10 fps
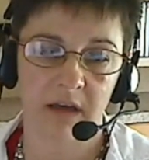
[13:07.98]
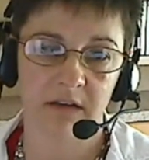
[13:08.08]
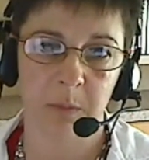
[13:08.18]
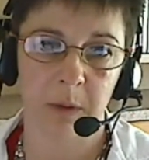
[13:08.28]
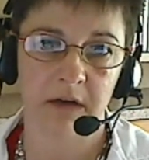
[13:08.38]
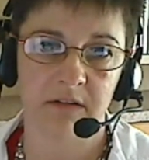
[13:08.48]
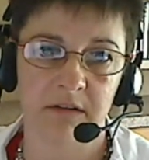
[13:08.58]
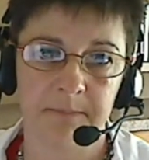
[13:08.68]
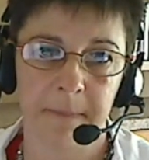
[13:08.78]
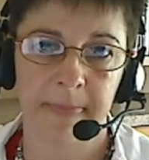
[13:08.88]
aspects
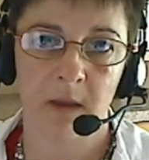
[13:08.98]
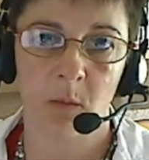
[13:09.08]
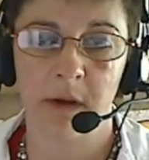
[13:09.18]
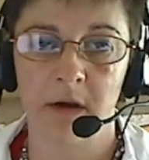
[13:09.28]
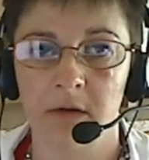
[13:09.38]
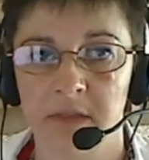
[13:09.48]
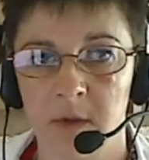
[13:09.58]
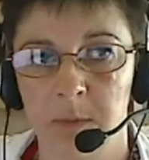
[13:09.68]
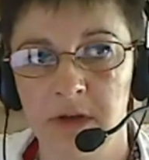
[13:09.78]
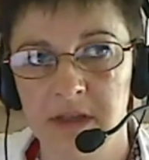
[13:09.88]
where they're
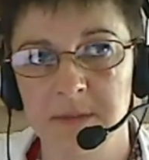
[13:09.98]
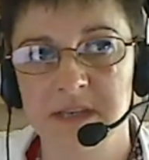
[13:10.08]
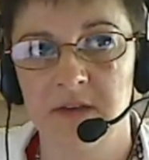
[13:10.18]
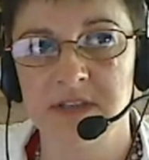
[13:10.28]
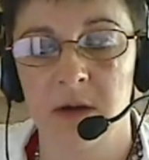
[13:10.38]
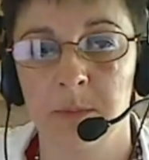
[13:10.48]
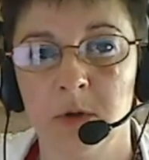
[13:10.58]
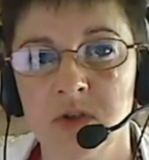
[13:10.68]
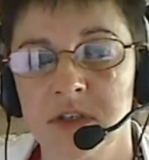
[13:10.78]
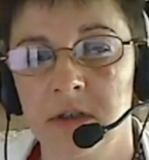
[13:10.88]
putting themselves out
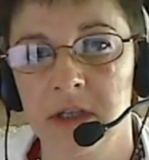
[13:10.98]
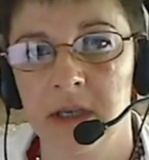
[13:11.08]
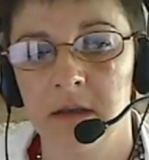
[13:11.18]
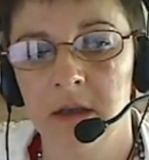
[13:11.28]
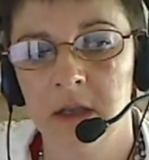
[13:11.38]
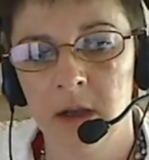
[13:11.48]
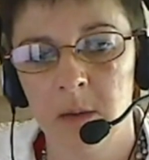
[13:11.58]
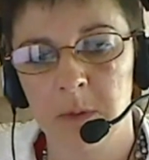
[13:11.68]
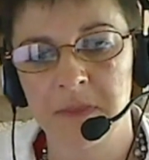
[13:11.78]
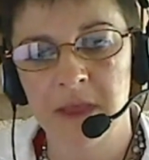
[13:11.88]
personally,
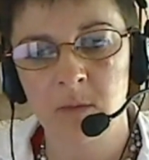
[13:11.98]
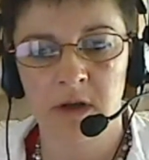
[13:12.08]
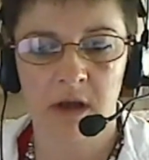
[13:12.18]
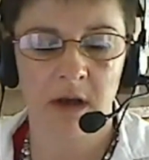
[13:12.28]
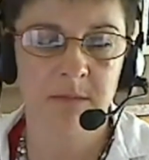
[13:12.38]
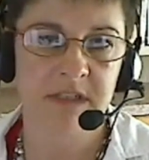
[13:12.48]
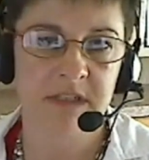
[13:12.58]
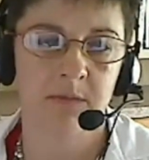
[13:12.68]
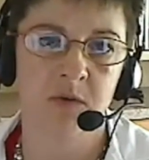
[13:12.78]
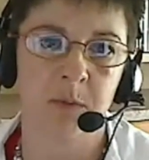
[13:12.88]
but then when it comes
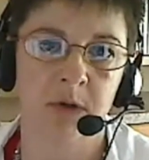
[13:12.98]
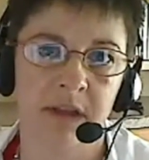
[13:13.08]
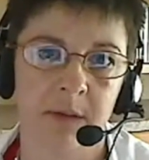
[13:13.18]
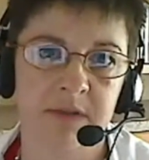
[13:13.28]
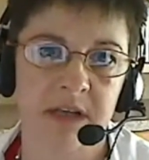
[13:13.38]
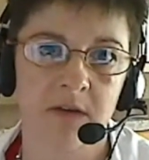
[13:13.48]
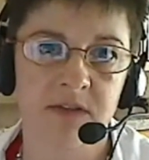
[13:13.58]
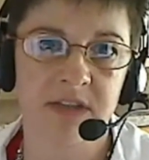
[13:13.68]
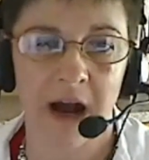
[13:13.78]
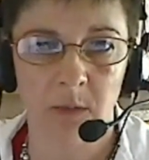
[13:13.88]
time to putting
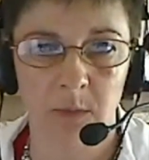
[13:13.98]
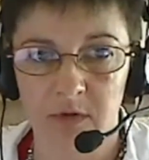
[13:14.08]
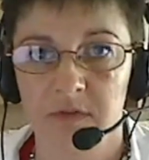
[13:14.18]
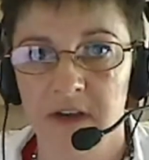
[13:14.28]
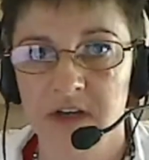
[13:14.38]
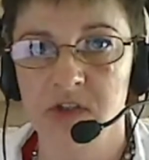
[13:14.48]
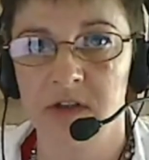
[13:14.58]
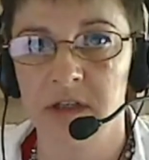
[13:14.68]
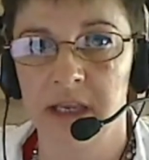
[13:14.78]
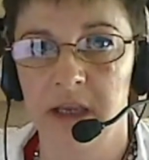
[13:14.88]
themselves out
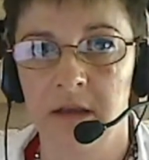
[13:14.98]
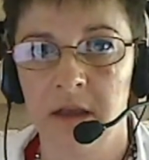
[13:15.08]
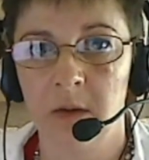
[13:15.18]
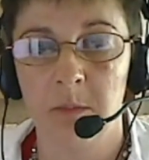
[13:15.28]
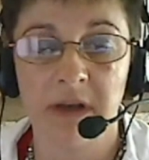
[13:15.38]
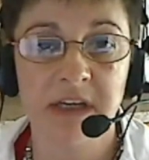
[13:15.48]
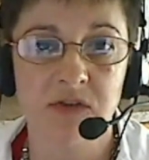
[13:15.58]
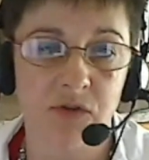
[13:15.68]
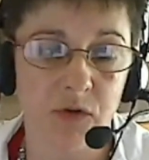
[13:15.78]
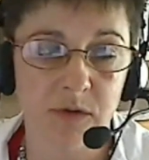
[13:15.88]
professionally, many
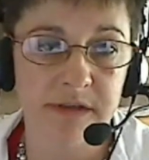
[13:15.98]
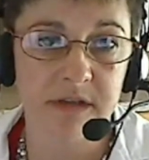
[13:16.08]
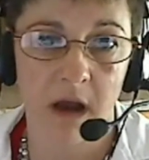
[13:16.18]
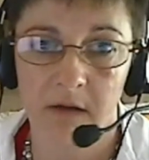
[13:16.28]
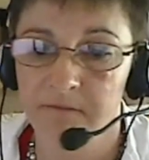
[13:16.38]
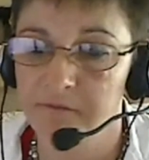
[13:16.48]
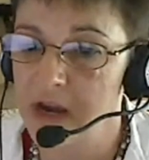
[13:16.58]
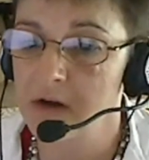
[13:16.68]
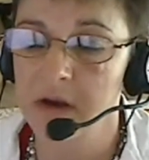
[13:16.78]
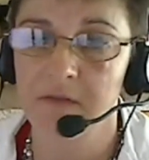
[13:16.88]
students are
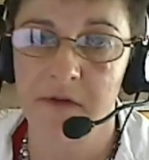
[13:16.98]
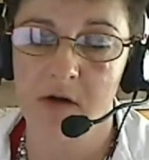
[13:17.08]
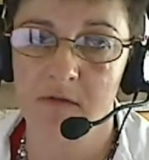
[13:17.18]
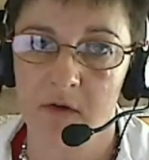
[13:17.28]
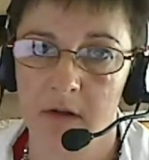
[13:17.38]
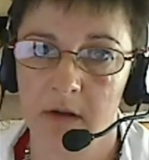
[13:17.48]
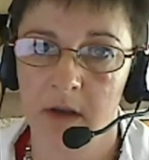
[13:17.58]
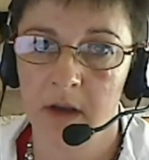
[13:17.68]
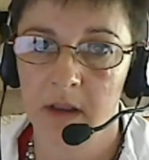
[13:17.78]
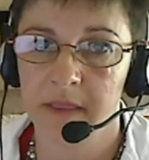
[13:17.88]
very fearful.
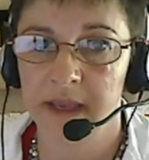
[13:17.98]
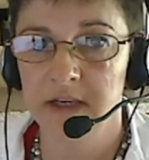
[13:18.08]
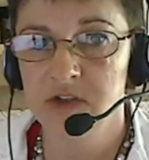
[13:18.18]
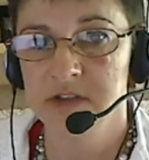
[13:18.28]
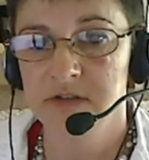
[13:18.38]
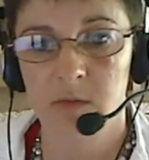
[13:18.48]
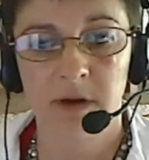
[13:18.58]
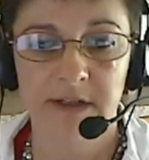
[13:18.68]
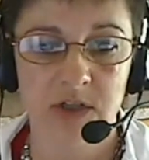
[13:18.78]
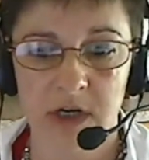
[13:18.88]
They just don't
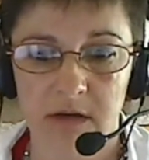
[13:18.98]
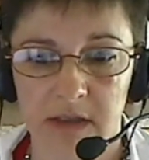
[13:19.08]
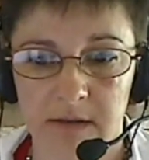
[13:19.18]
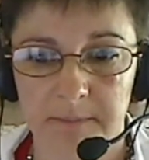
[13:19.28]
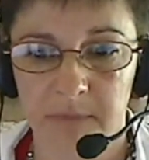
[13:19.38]
want to share it.